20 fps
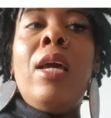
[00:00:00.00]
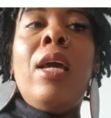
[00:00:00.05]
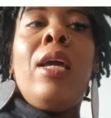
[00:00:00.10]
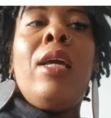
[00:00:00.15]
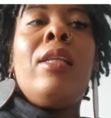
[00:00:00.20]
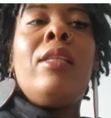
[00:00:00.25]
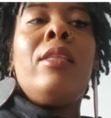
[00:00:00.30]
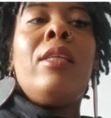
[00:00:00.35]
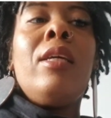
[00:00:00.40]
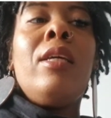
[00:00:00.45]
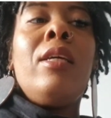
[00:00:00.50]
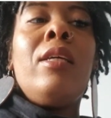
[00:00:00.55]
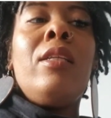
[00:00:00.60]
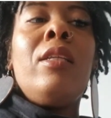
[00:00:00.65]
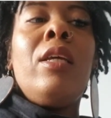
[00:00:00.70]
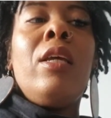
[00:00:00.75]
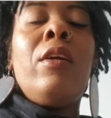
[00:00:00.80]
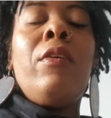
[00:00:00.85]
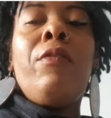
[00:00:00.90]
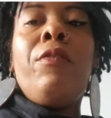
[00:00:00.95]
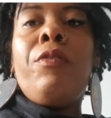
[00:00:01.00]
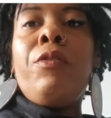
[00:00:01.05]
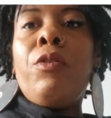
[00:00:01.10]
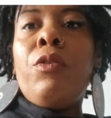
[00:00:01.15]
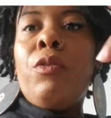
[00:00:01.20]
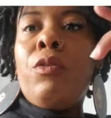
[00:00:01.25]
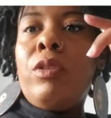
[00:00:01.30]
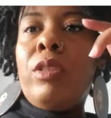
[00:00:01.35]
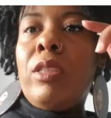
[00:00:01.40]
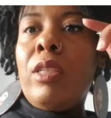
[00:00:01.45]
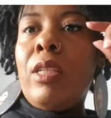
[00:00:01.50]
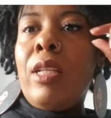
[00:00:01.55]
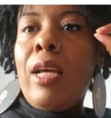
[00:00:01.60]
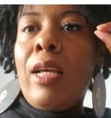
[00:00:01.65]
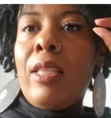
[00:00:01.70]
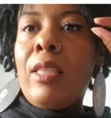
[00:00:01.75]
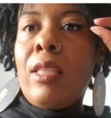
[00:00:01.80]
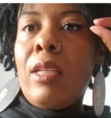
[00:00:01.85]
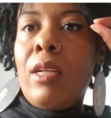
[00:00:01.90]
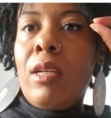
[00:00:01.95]
And then if you see
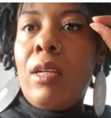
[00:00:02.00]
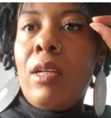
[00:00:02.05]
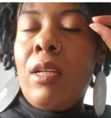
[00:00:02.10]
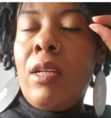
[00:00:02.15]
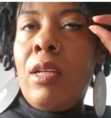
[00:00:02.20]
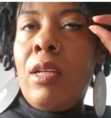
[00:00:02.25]
that the